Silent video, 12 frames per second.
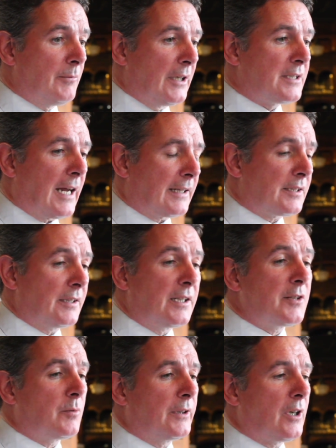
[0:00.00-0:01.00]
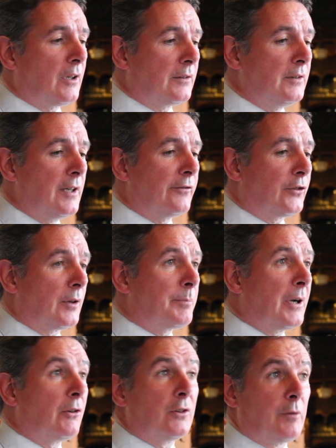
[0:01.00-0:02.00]
attacks. And these went on for a
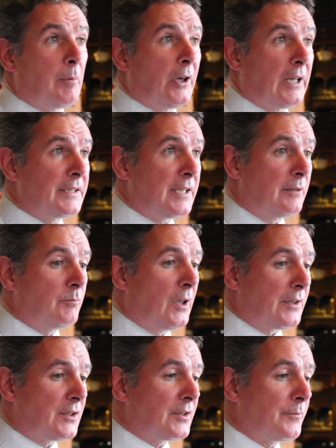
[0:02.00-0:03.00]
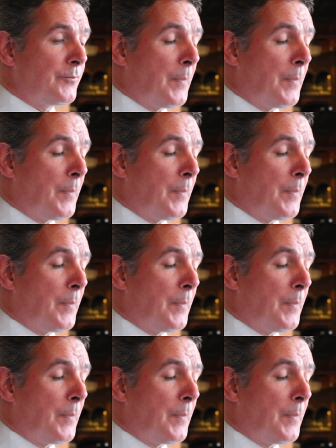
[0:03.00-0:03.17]
period of about 18 months.